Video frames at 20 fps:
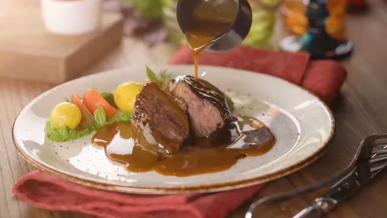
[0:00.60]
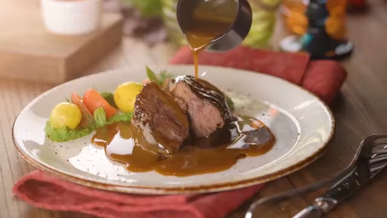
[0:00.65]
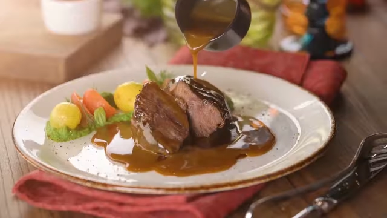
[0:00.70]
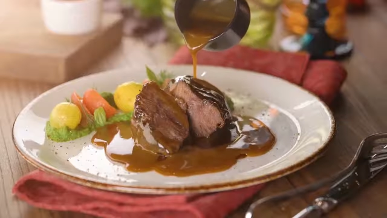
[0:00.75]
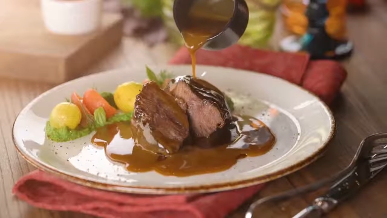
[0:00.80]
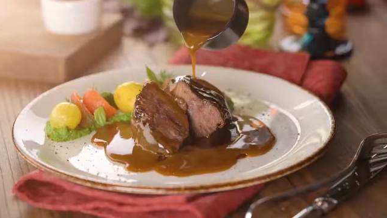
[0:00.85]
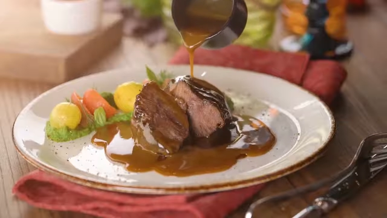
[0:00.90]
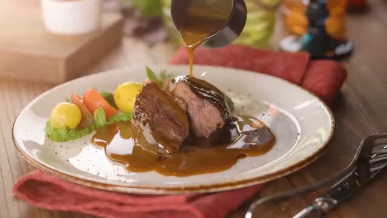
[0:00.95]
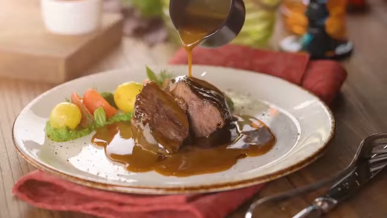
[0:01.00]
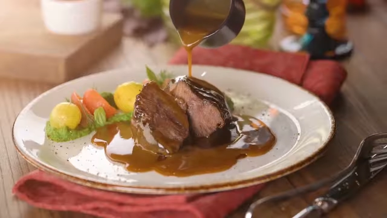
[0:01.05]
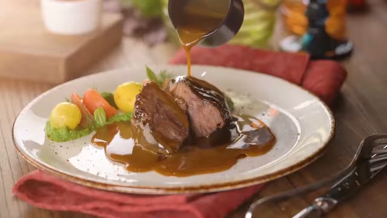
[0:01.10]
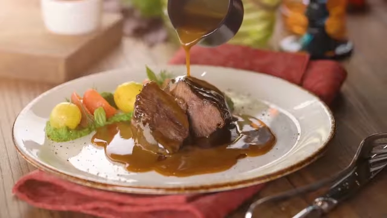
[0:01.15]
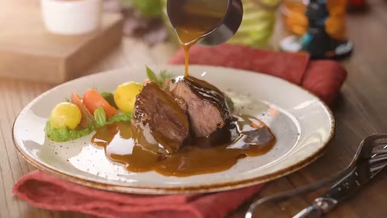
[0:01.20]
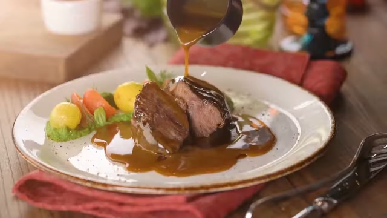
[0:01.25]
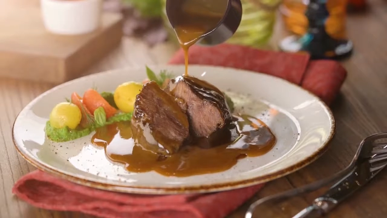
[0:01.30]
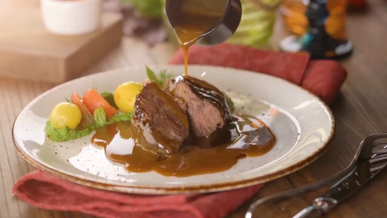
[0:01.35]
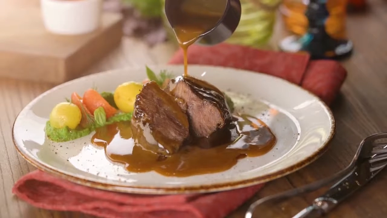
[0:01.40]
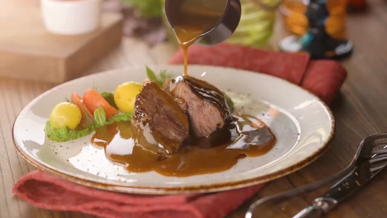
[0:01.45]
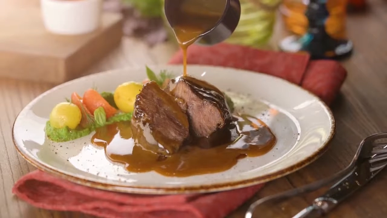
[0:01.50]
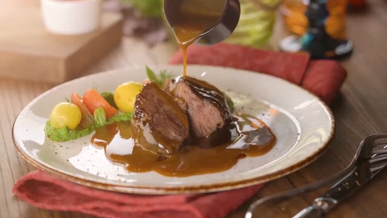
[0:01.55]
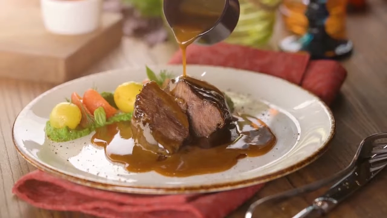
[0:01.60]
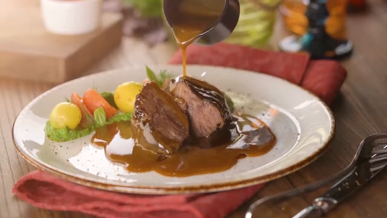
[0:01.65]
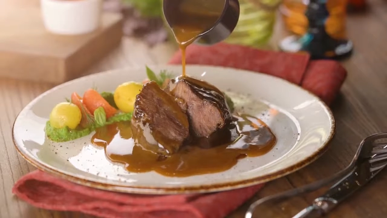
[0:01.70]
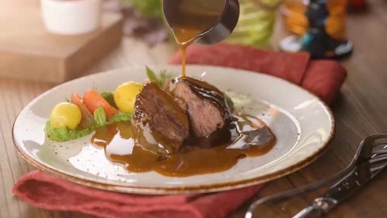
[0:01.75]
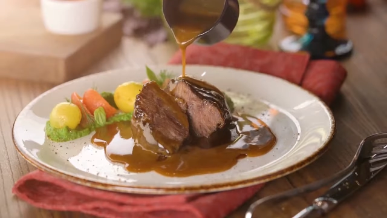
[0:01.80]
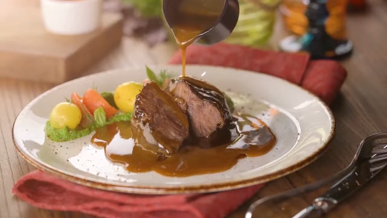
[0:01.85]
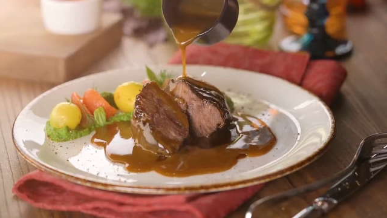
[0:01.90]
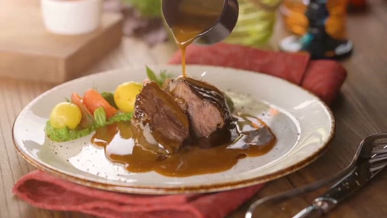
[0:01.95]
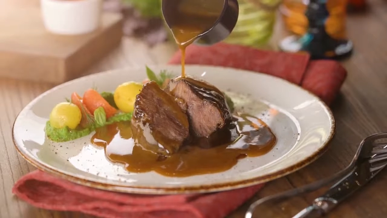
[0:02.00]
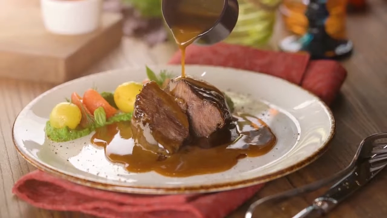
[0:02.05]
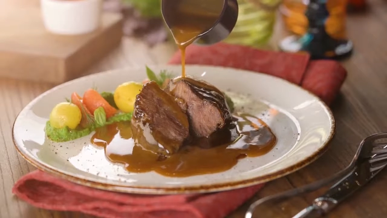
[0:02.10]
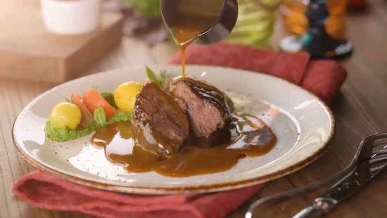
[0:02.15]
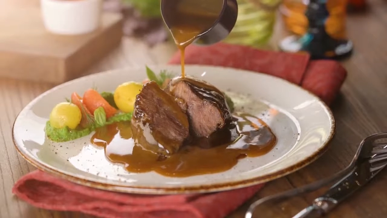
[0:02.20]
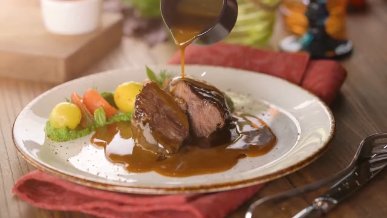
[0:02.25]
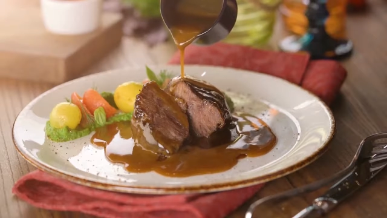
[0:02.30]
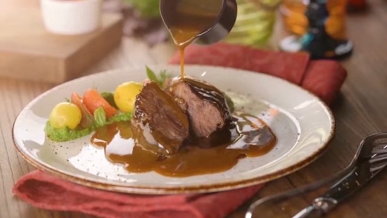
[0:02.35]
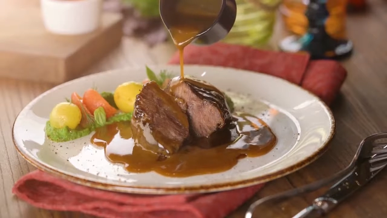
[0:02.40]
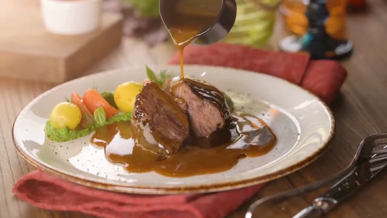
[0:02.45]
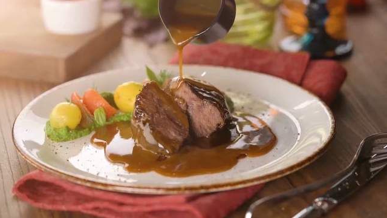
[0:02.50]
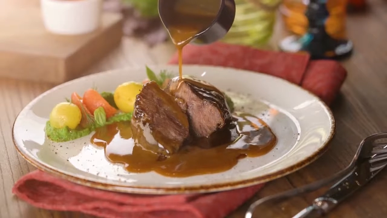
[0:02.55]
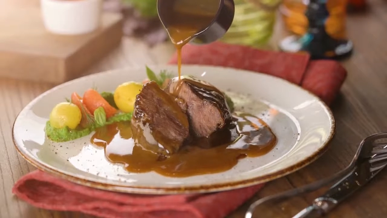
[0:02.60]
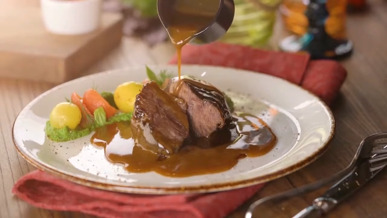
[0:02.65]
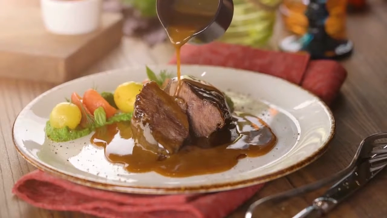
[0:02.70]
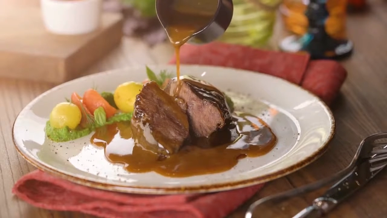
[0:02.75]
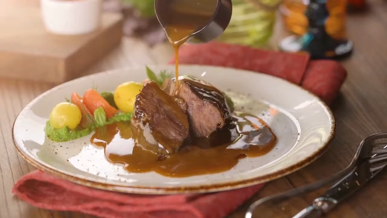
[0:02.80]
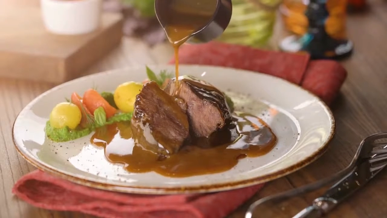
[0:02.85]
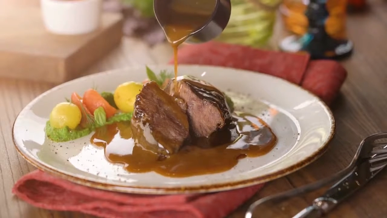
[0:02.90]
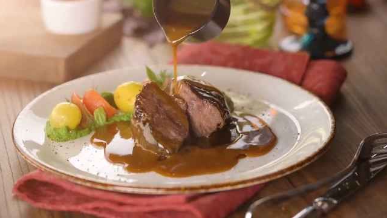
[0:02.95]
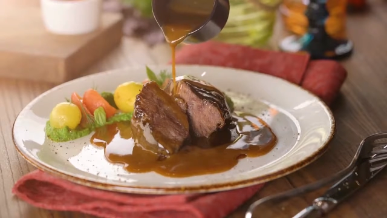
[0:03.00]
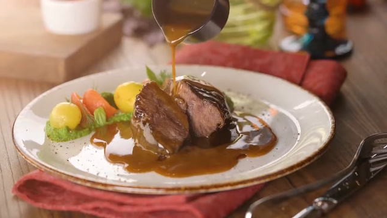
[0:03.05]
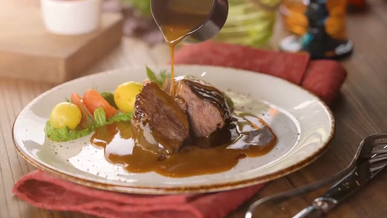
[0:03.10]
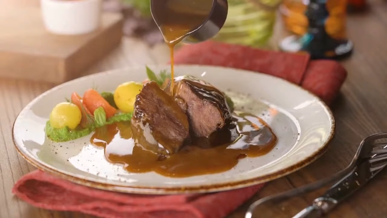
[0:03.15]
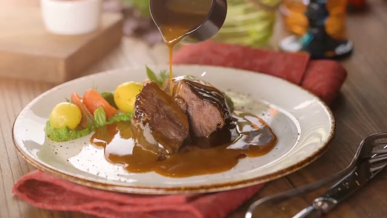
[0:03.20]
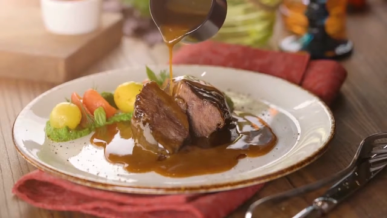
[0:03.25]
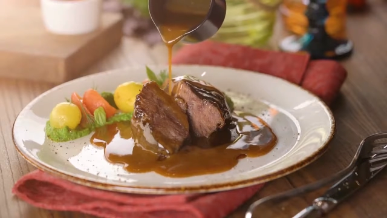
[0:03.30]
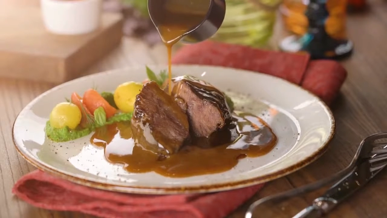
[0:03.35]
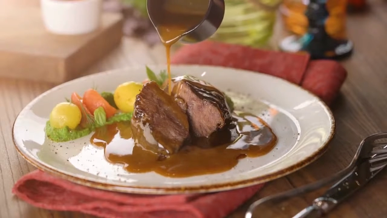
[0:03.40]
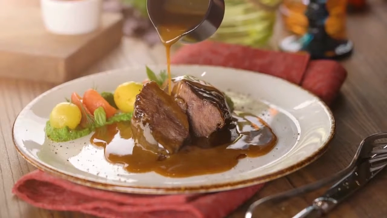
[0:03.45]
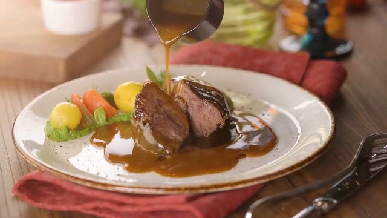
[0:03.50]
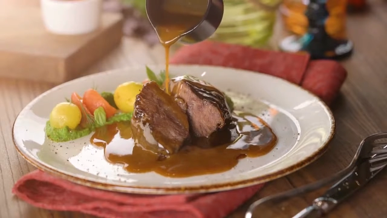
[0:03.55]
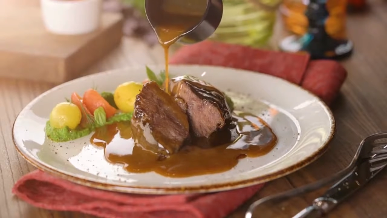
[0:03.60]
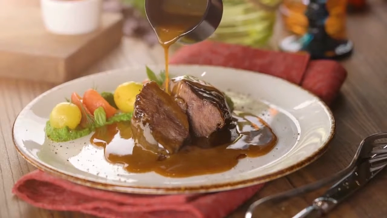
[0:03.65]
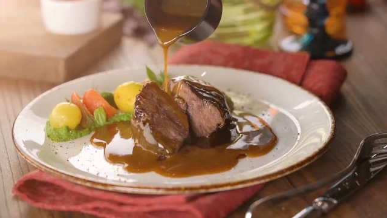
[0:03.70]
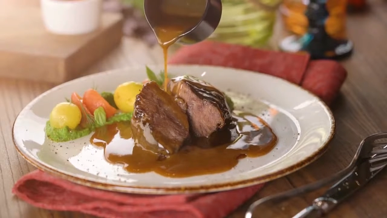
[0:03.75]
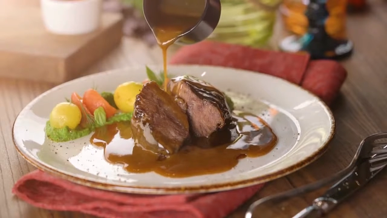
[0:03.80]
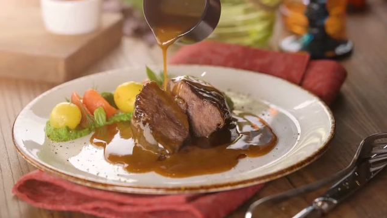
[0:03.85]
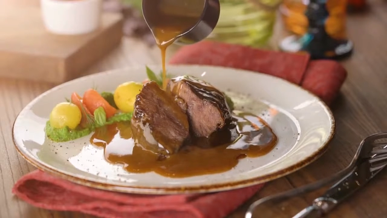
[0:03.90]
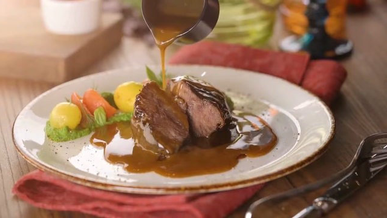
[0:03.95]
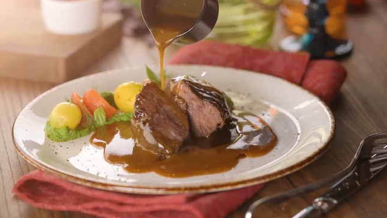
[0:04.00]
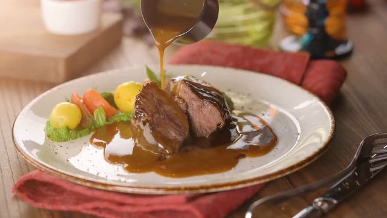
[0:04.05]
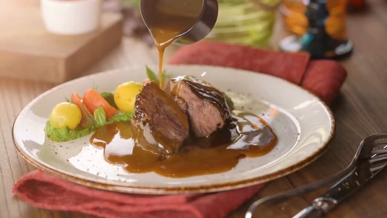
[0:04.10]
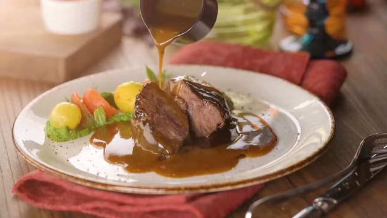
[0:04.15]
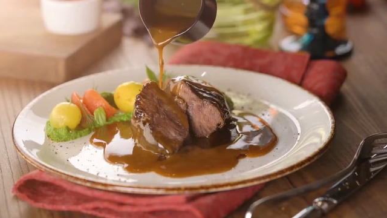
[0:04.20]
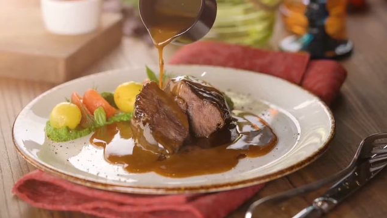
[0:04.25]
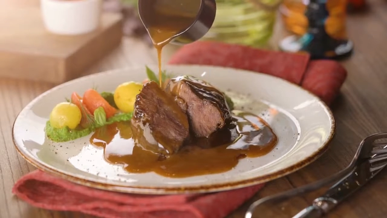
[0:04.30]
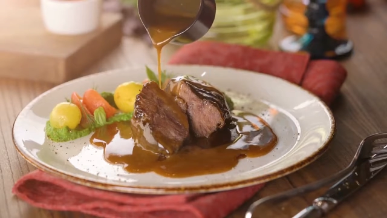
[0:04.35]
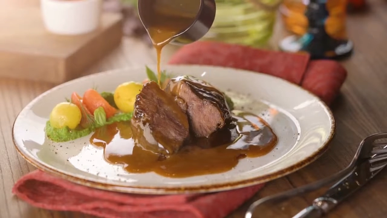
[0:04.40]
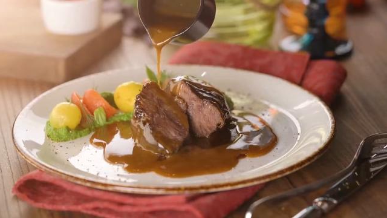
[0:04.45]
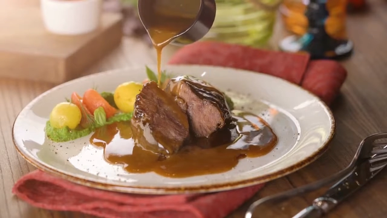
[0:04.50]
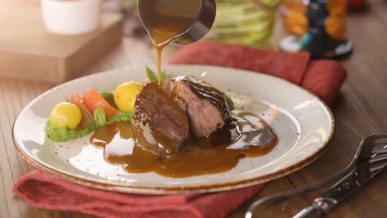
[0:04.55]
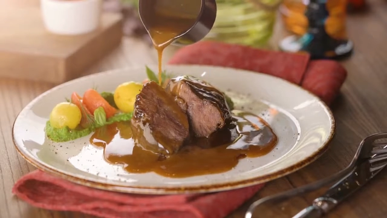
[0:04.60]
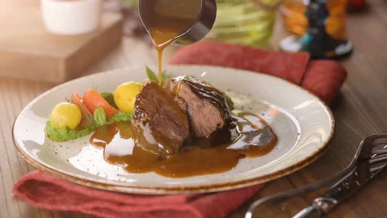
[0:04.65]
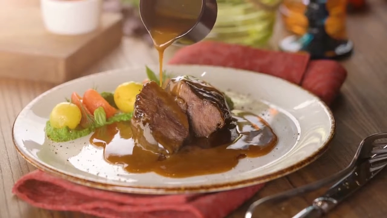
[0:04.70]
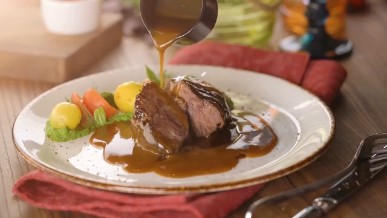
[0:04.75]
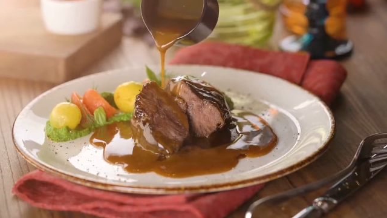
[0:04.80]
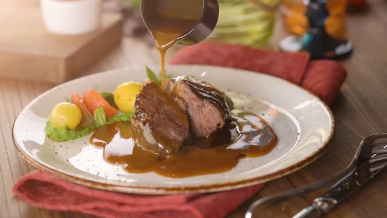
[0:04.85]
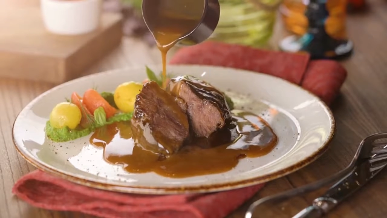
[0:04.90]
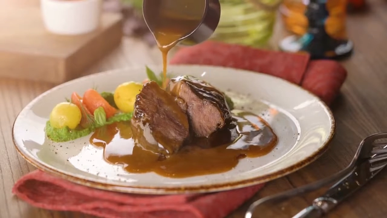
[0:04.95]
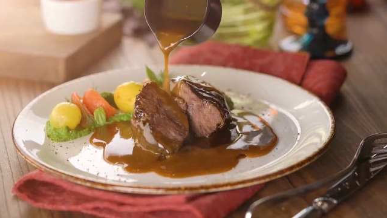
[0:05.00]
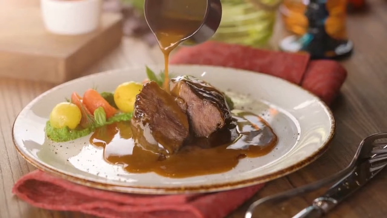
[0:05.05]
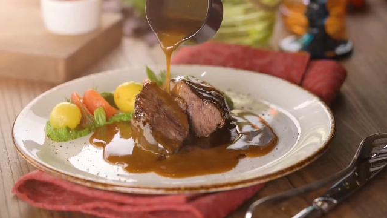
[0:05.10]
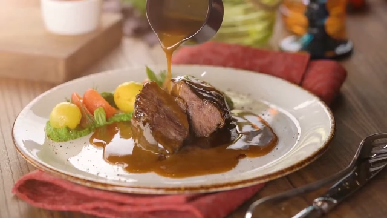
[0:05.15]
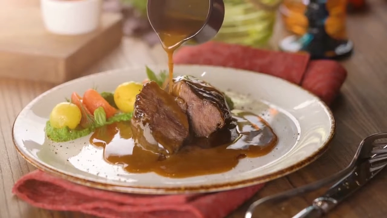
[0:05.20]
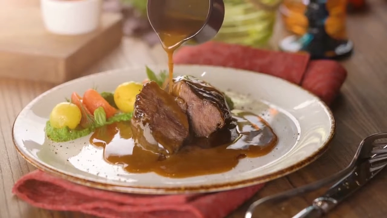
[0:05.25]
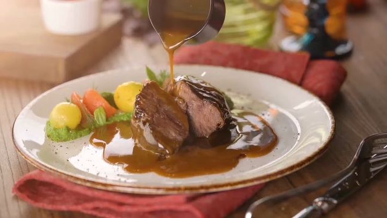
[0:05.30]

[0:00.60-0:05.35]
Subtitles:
[unreadable: no face in view]